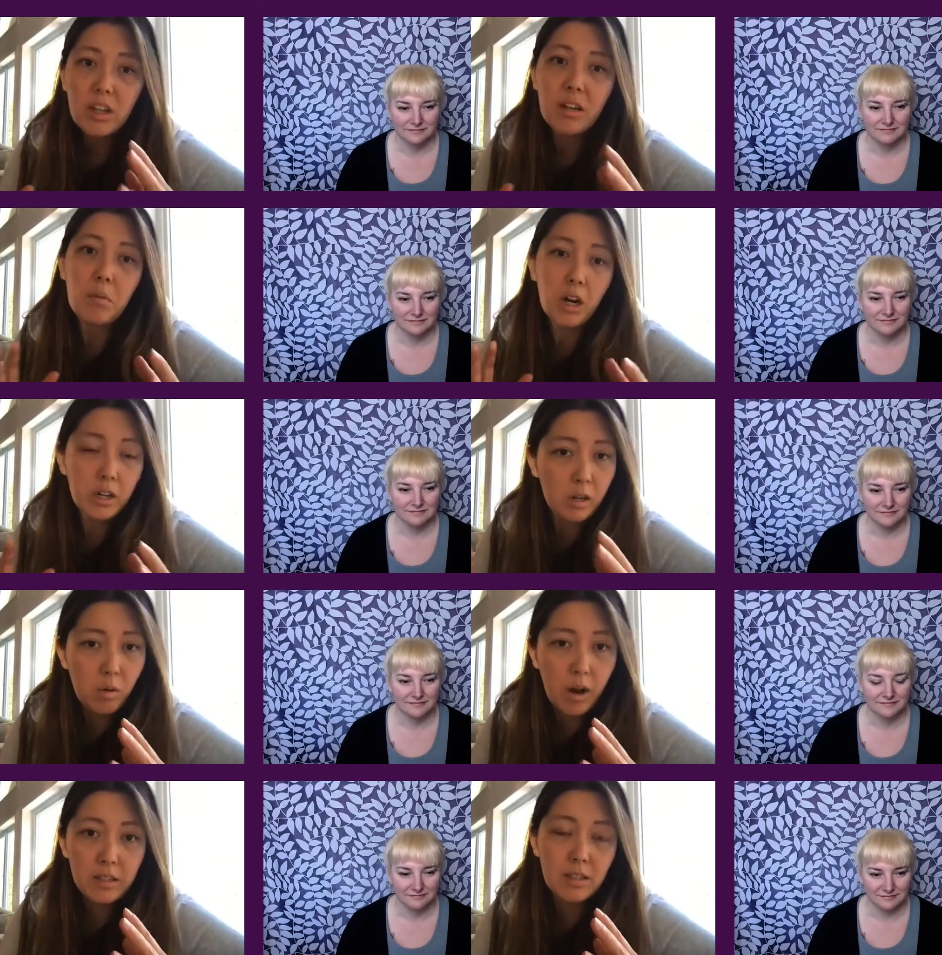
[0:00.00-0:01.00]
Speaker 1: marketing
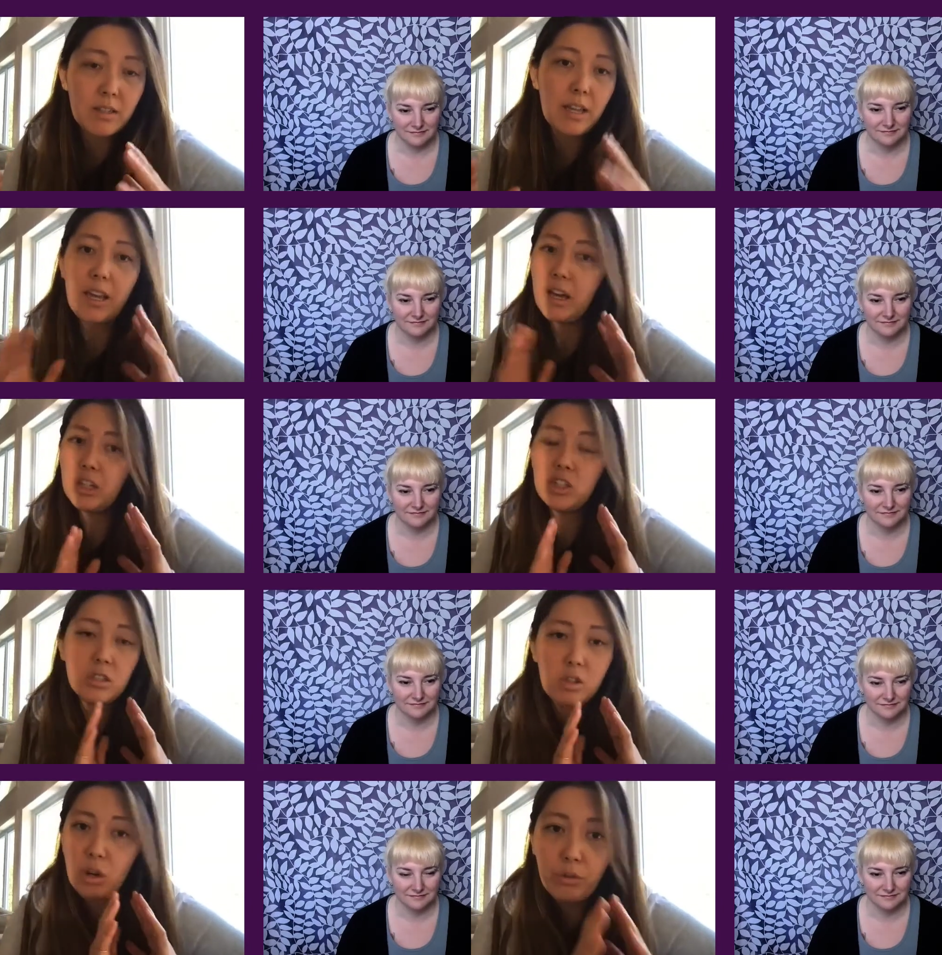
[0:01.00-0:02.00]
wise because I can't
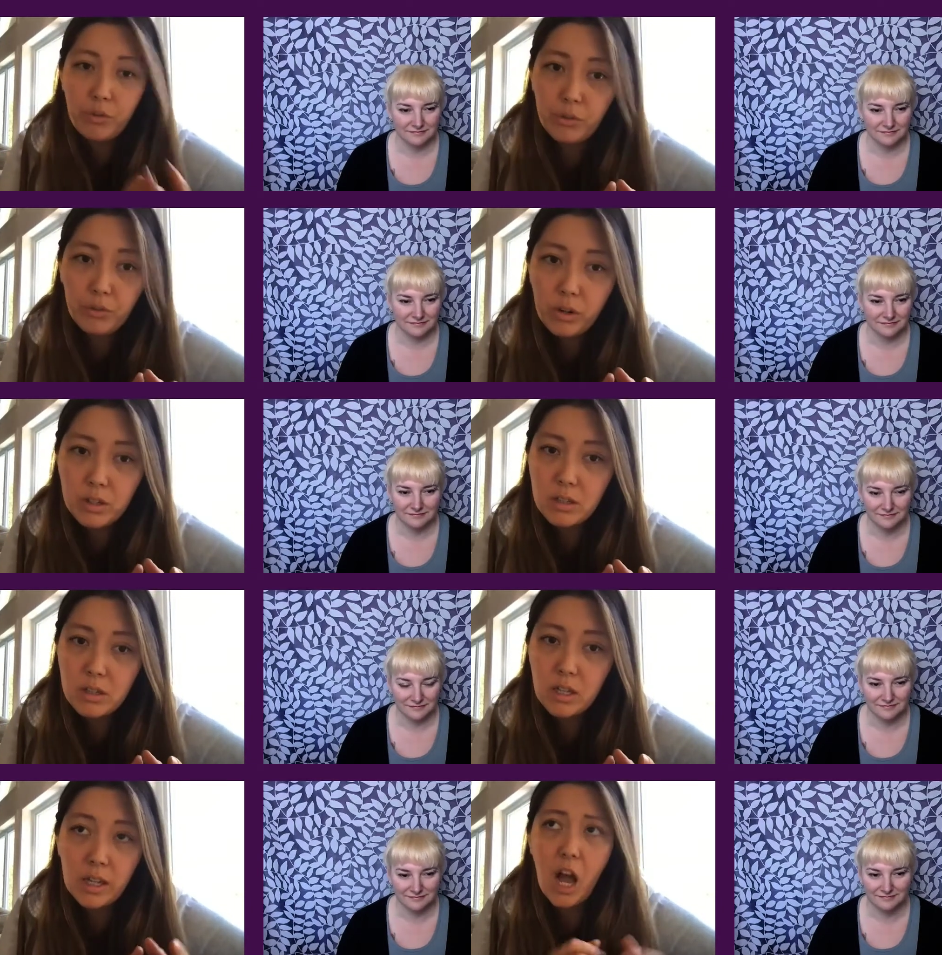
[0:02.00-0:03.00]
just go full force
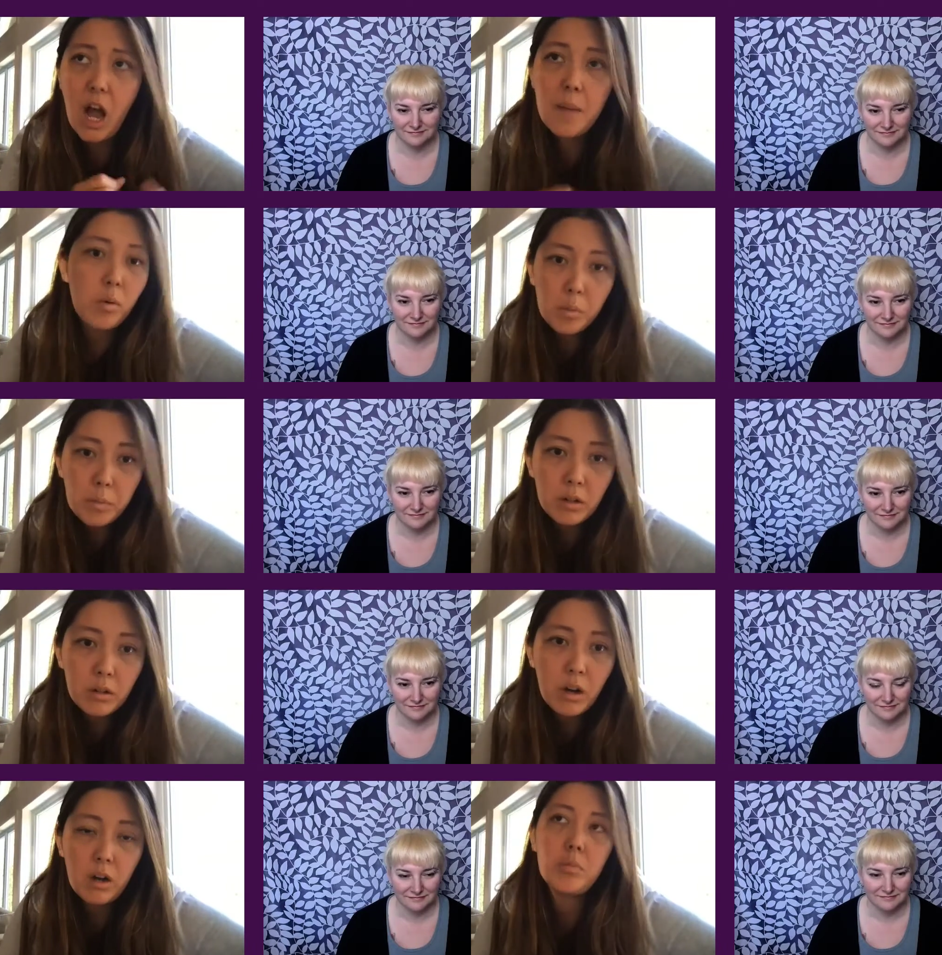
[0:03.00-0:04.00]
into like I'm a
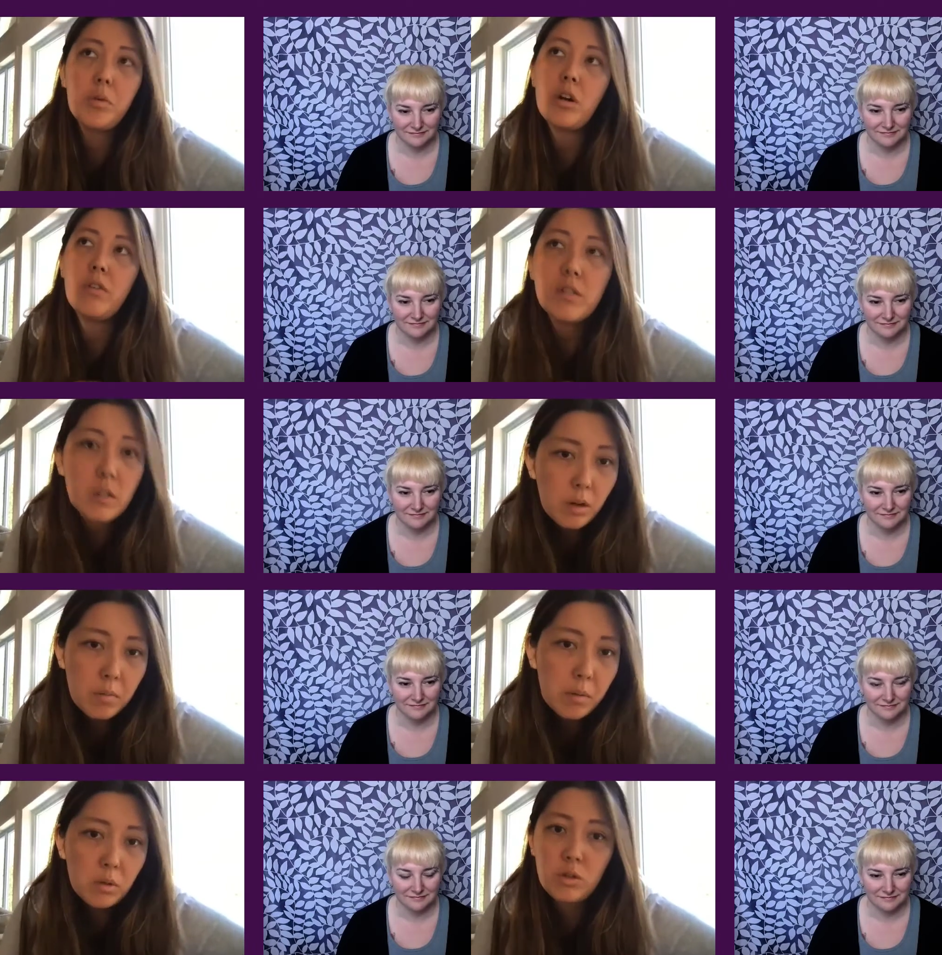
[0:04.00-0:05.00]
woman entrepreneur and this is what
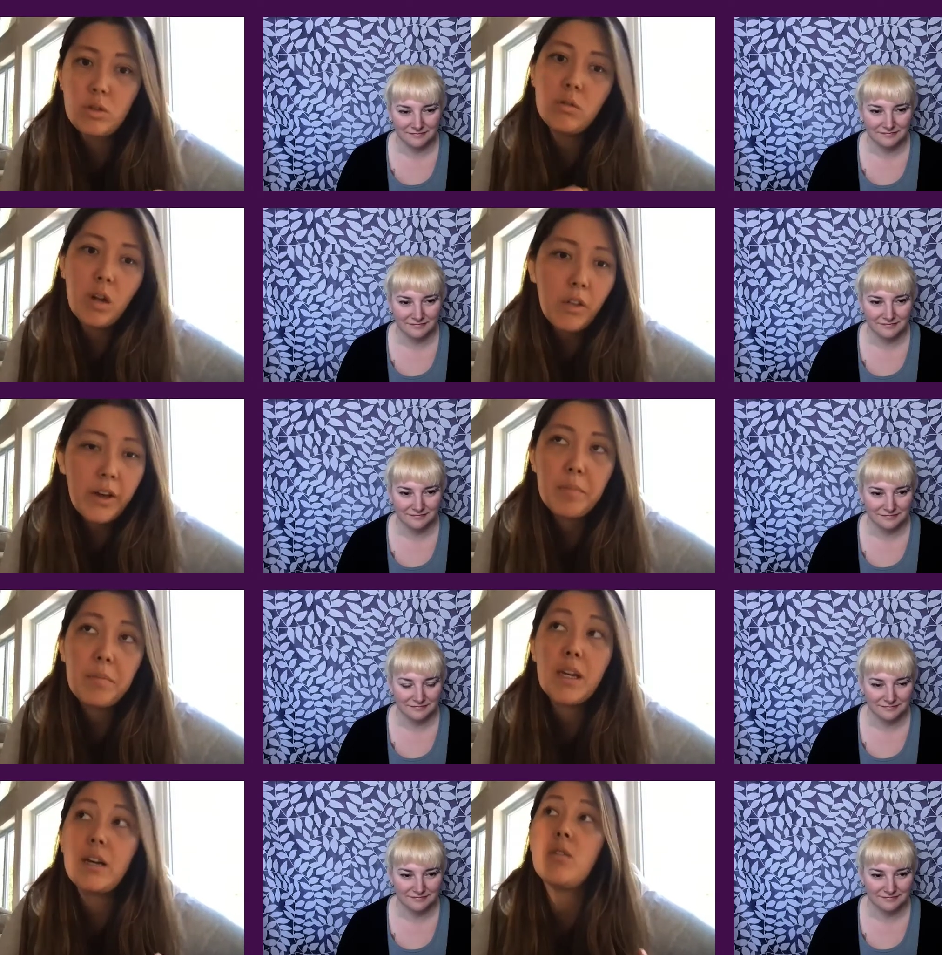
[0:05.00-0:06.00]
I'm able to do and all that
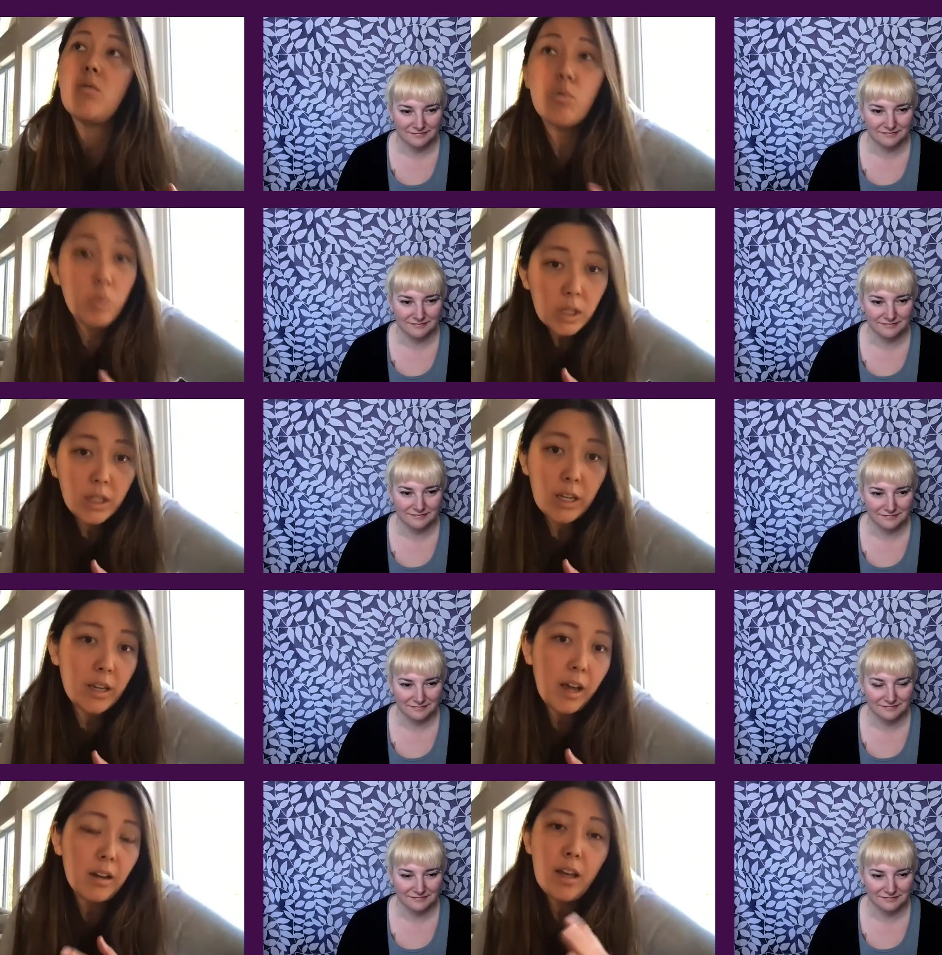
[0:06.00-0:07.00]
because it really
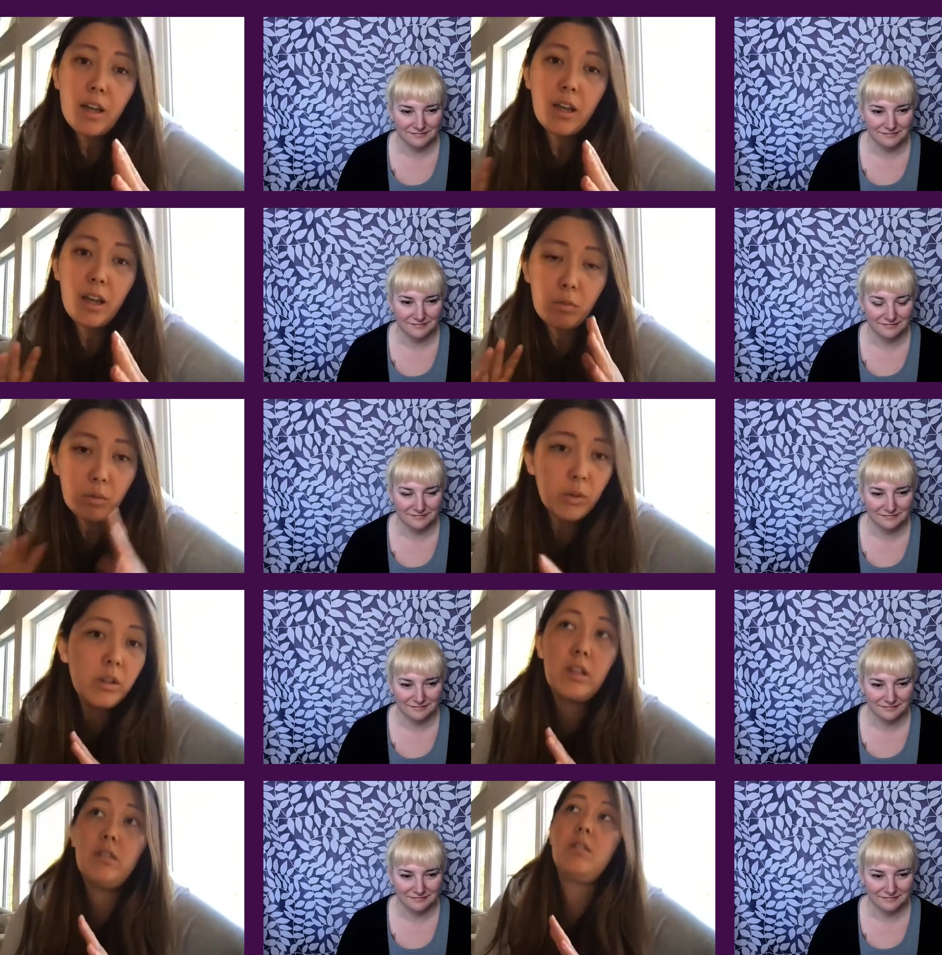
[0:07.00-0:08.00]
again it
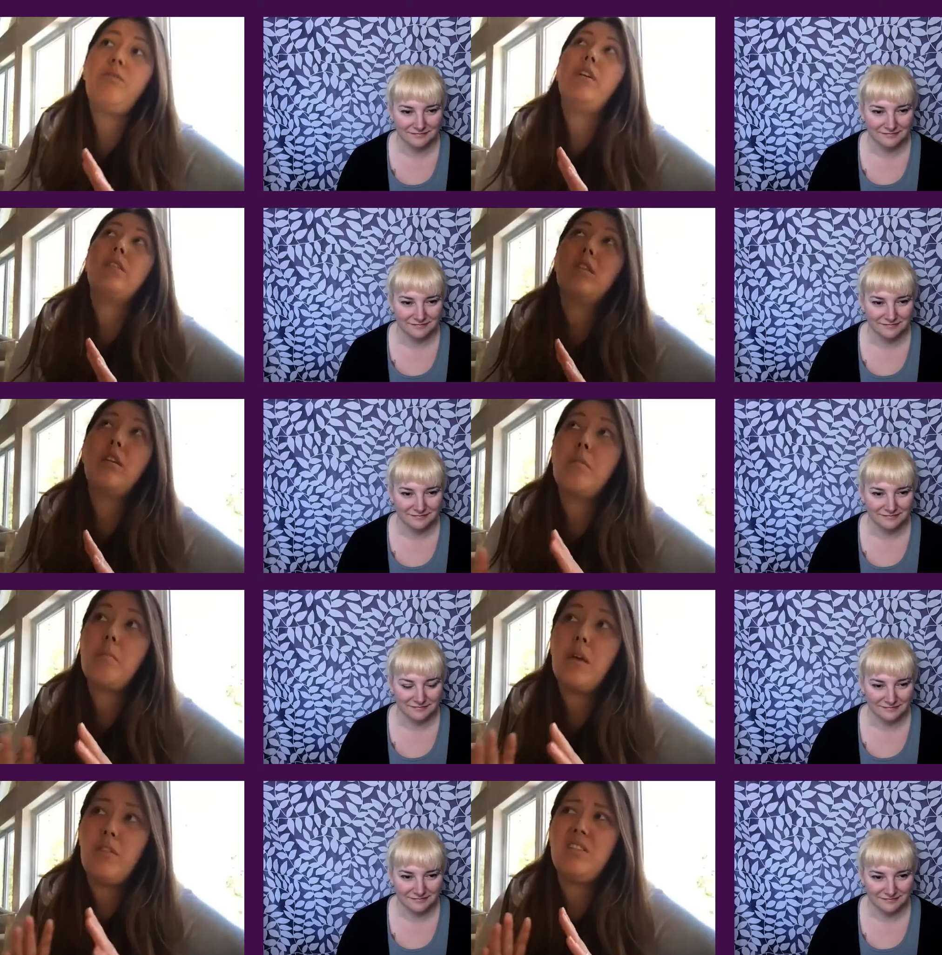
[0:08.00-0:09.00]
really deflects a lot of the
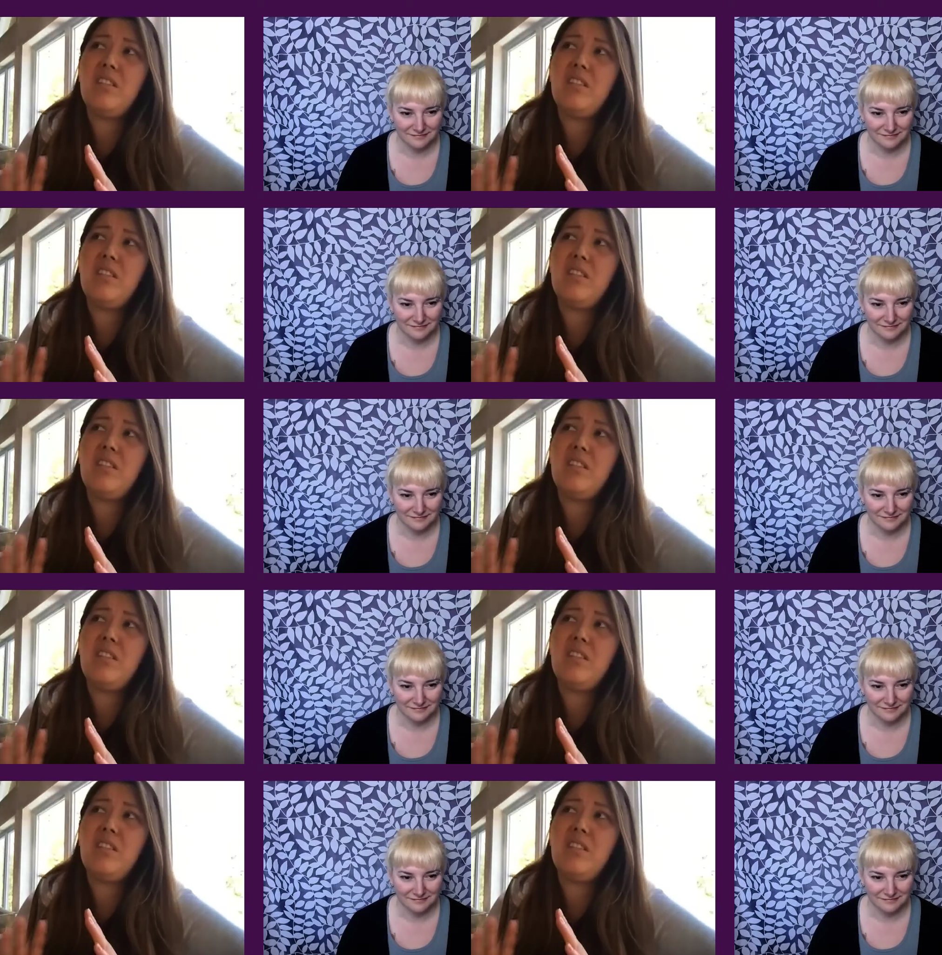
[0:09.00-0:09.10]
men. There's like